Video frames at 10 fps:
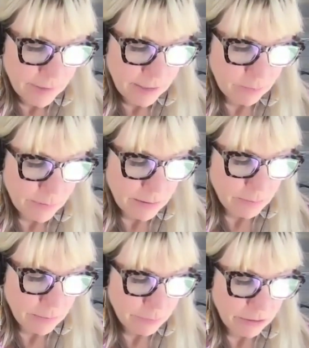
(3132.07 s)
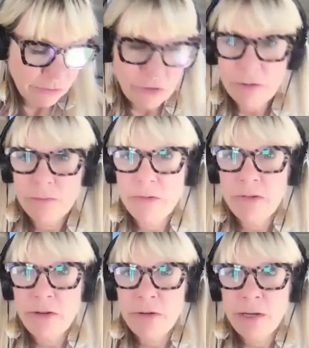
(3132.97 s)
it's been my pleasure
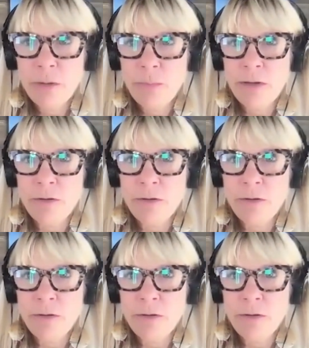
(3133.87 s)
to. Yeah, we're gonna have